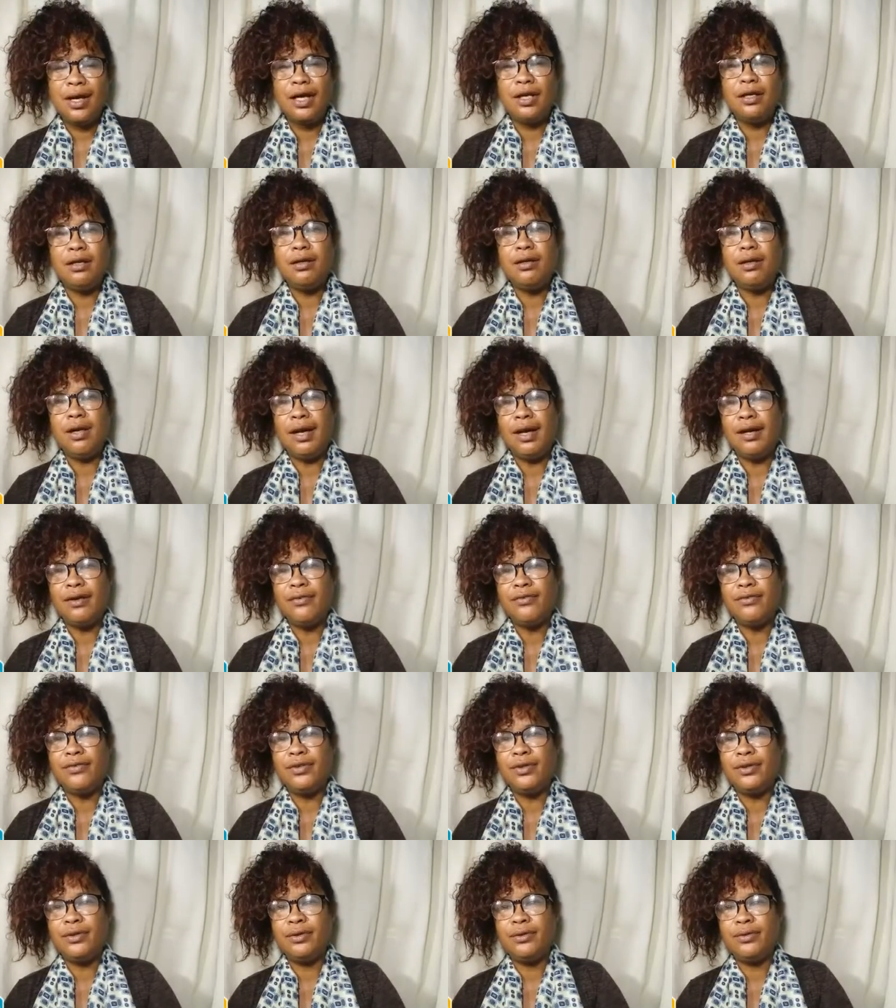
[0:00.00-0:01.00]
and you have
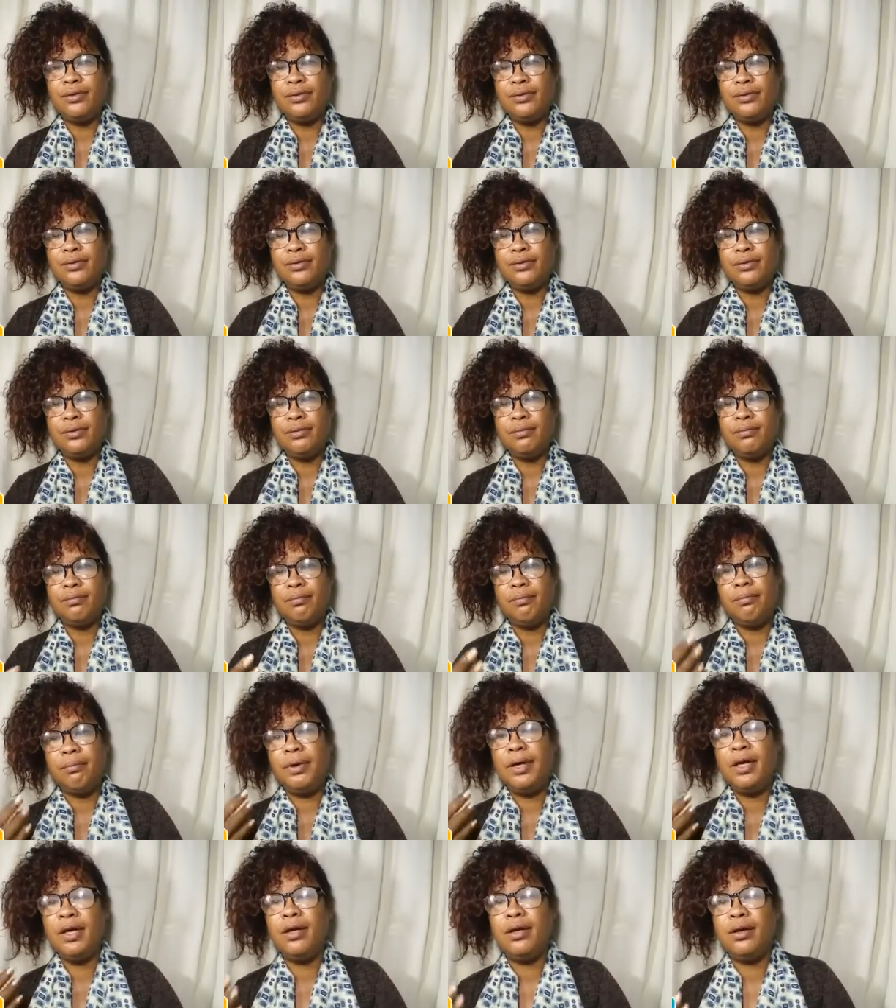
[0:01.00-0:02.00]
to
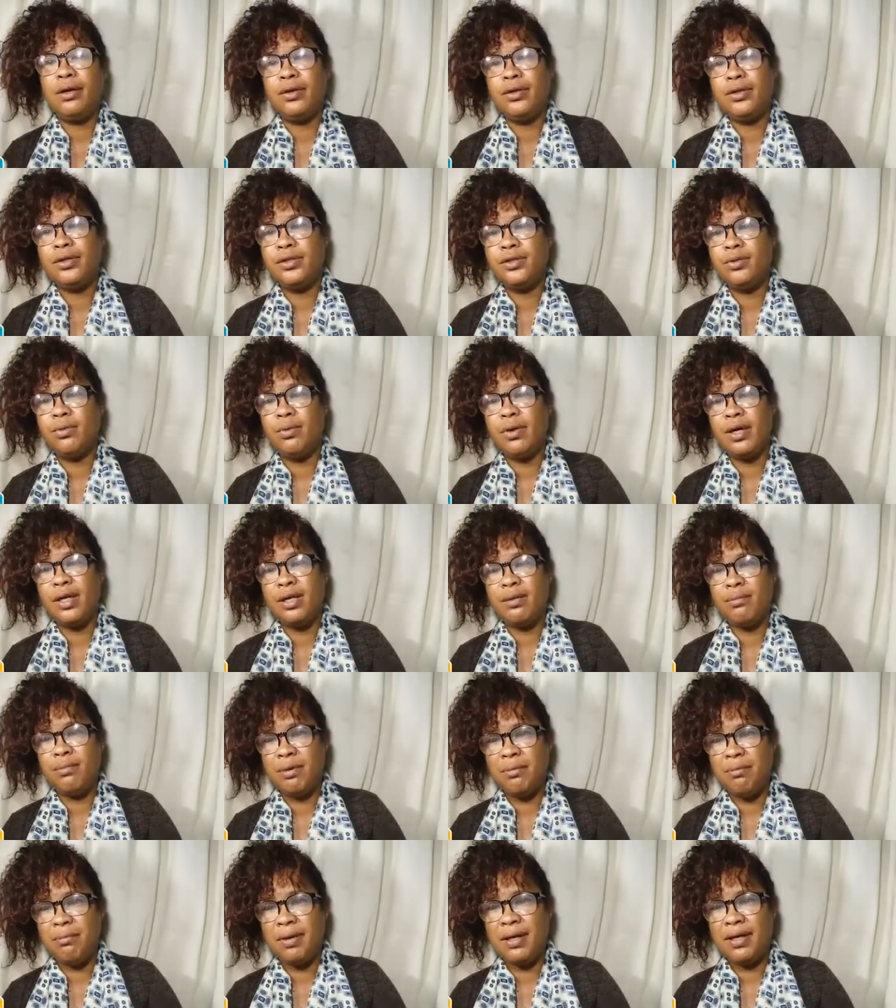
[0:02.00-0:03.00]
be good to want to
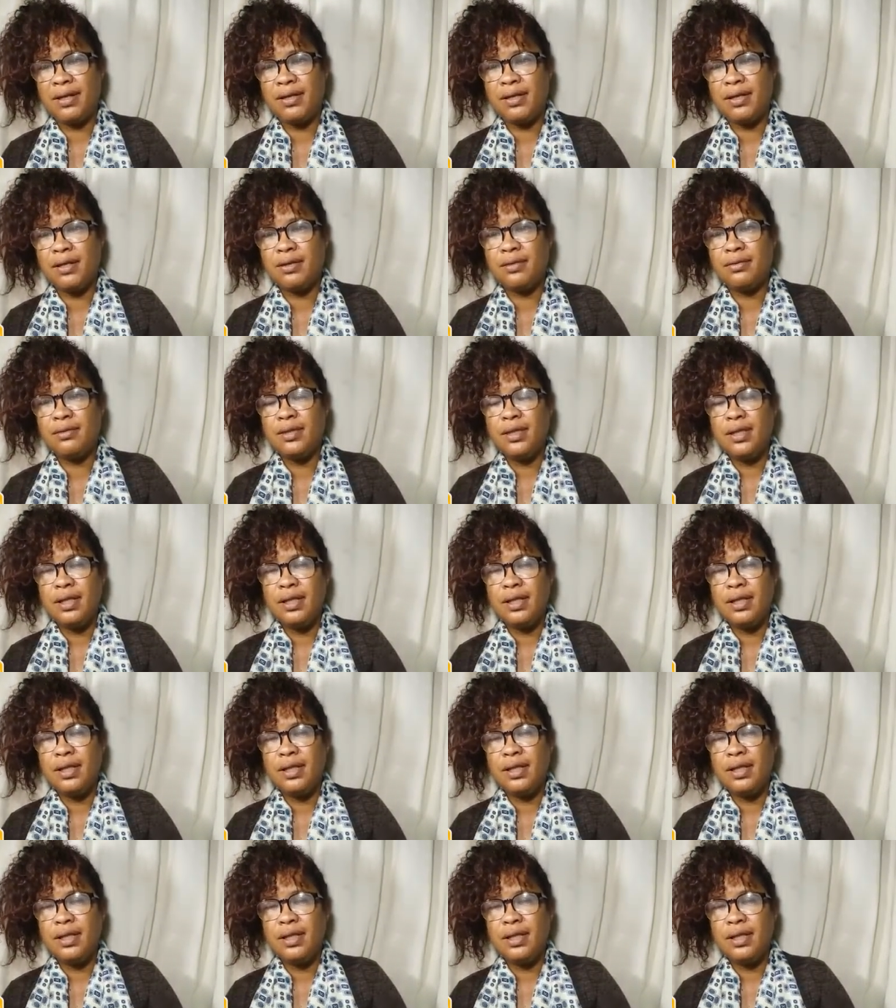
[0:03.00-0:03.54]
be better